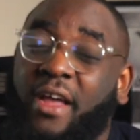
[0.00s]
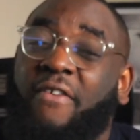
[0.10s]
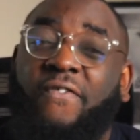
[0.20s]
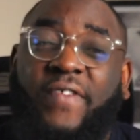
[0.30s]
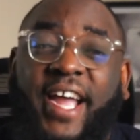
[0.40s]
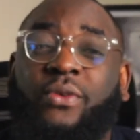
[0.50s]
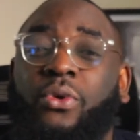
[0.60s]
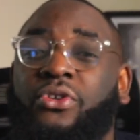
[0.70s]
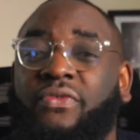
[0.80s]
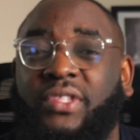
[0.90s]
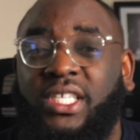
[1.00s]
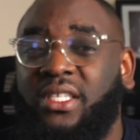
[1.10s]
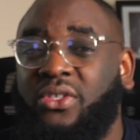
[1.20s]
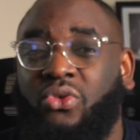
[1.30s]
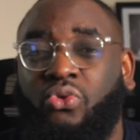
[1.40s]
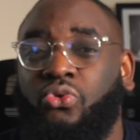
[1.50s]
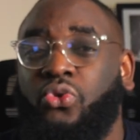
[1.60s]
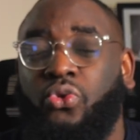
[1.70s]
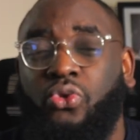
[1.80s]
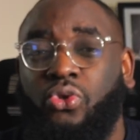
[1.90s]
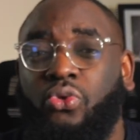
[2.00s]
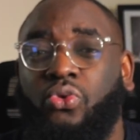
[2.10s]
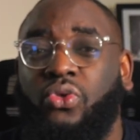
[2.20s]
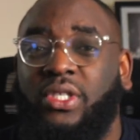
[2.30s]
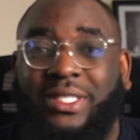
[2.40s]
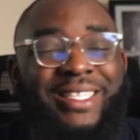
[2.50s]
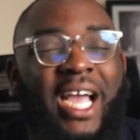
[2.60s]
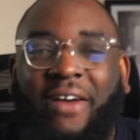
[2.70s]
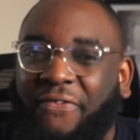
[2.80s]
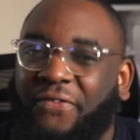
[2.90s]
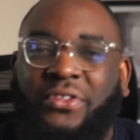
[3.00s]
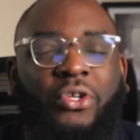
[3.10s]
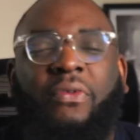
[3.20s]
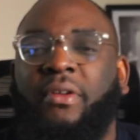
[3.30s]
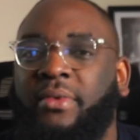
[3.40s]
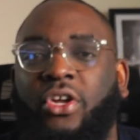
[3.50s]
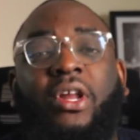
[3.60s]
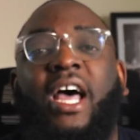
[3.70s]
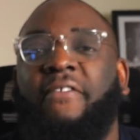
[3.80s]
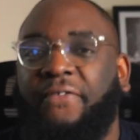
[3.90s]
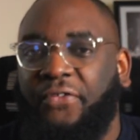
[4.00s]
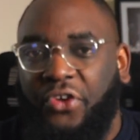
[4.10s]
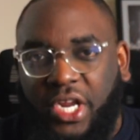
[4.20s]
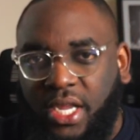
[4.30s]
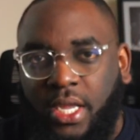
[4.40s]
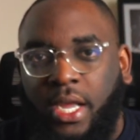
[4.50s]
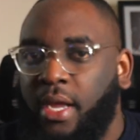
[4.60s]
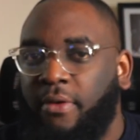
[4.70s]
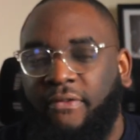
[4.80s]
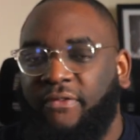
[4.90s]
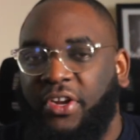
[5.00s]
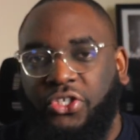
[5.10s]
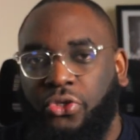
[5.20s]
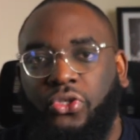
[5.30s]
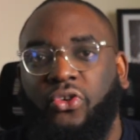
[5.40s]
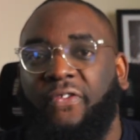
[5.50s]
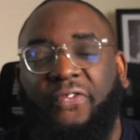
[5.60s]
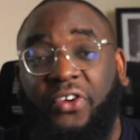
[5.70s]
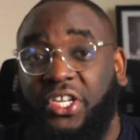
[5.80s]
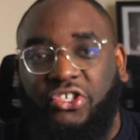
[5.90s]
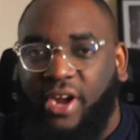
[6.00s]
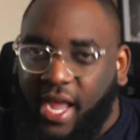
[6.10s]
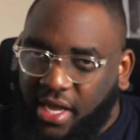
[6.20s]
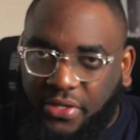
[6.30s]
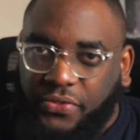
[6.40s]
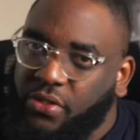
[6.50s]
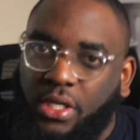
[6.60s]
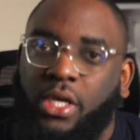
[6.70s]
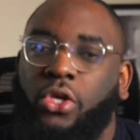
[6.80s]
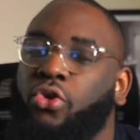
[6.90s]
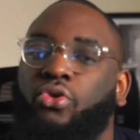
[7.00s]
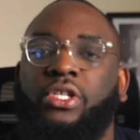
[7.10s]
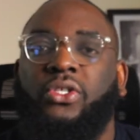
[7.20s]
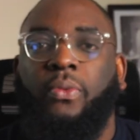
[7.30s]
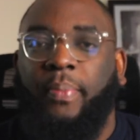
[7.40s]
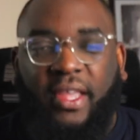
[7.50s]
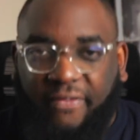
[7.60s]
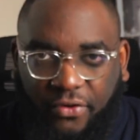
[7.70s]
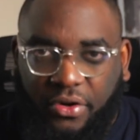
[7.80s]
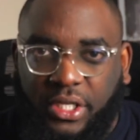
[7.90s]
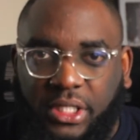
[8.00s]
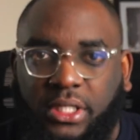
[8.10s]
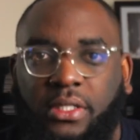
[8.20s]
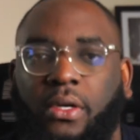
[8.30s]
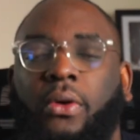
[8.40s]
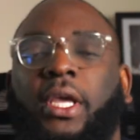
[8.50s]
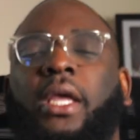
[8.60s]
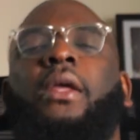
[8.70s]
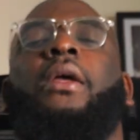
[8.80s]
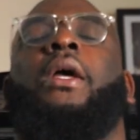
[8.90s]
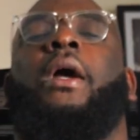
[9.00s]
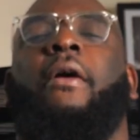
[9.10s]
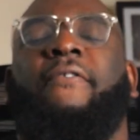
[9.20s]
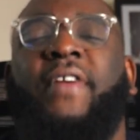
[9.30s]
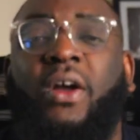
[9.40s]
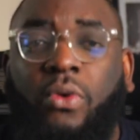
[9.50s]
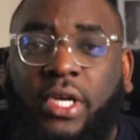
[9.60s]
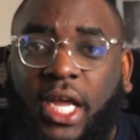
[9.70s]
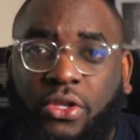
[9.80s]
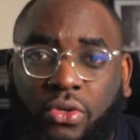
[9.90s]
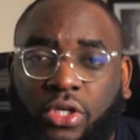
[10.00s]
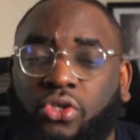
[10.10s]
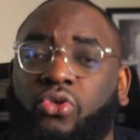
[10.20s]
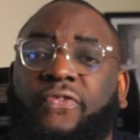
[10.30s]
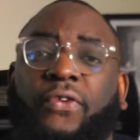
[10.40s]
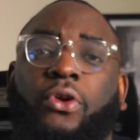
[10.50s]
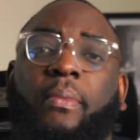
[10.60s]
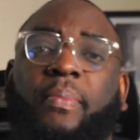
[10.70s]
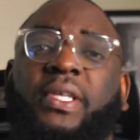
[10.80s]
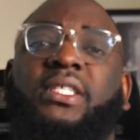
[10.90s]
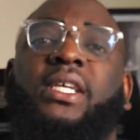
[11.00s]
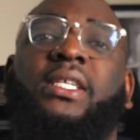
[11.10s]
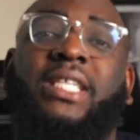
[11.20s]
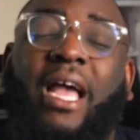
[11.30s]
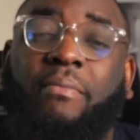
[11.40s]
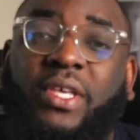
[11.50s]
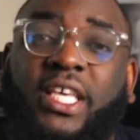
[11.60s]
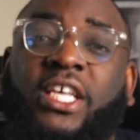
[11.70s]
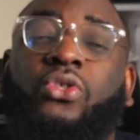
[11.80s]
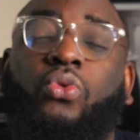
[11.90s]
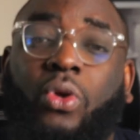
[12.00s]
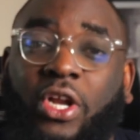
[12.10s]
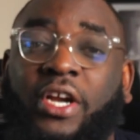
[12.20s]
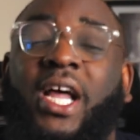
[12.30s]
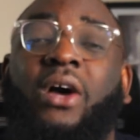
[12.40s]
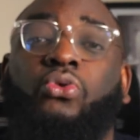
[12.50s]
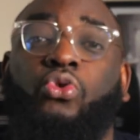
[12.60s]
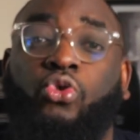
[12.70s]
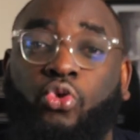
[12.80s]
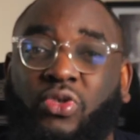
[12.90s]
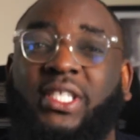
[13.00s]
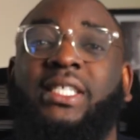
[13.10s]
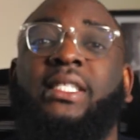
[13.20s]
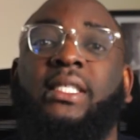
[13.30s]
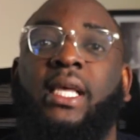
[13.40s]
Find one of these tools to use. Some of them, they all have free versions or free trials. You don't need to pay for it, okay? Find one that you can use for your business and begin to learn how to use it,